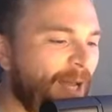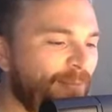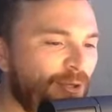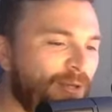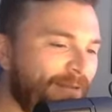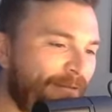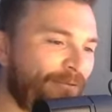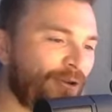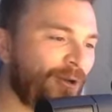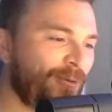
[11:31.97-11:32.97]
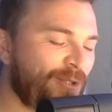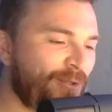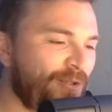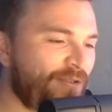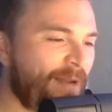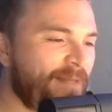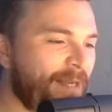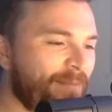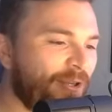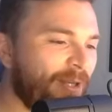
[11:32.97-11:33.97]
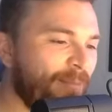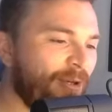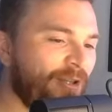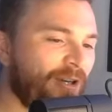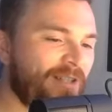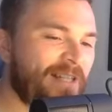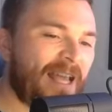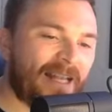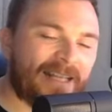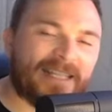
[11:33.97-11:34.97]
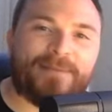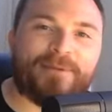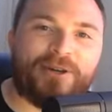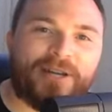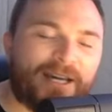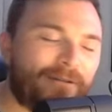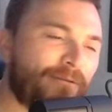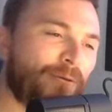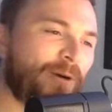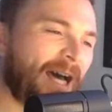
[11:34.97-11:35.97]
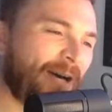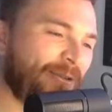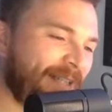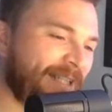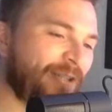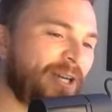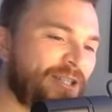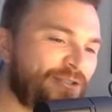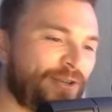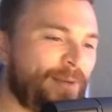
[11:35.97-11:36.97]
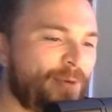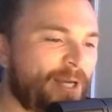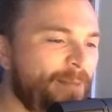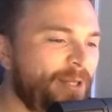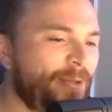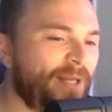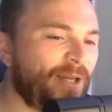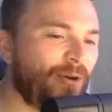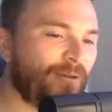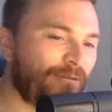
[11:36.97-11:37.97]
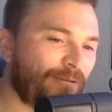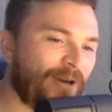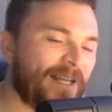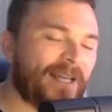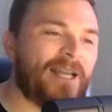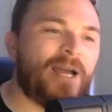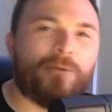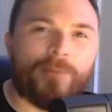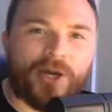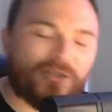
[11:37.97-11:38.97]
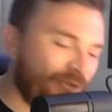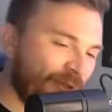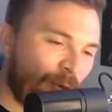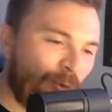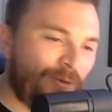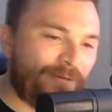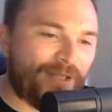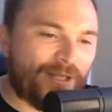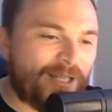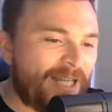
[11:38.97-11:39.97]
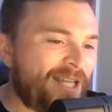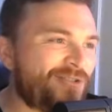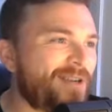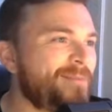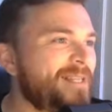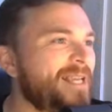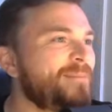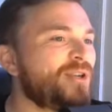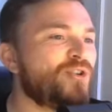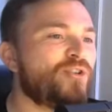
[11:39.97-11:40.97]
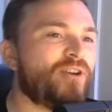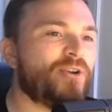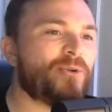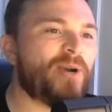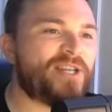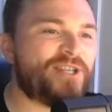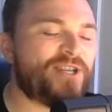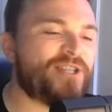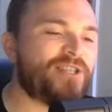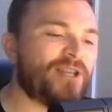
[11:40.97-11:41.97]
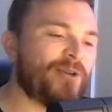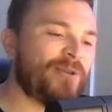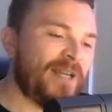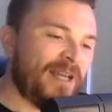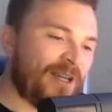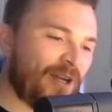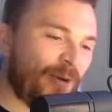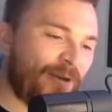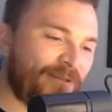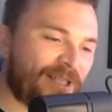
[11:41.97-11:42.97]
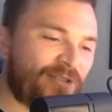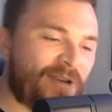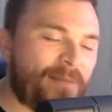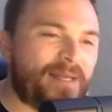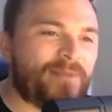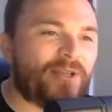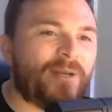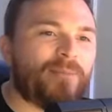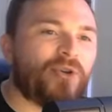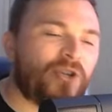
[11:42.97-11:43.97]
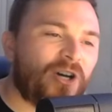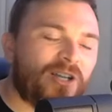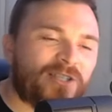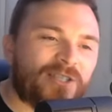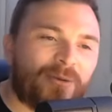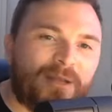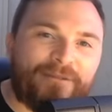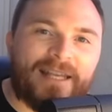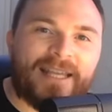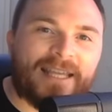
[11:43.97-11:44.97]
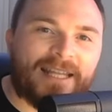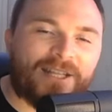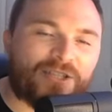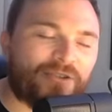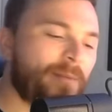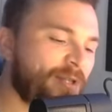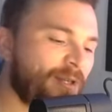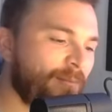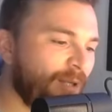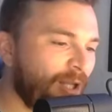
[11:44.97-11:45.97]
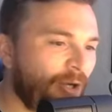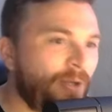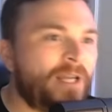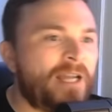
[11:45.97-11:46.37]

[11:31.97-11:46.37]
Do give a follow to the Dream Team Tonic podcast. Keep an eye out for our deadline stream we're going to be doing on Friday. We'll be answering all of your Dream Team Euro questions. So go over to the Dream Team Tonic podcast. I'll leave a link in the description below.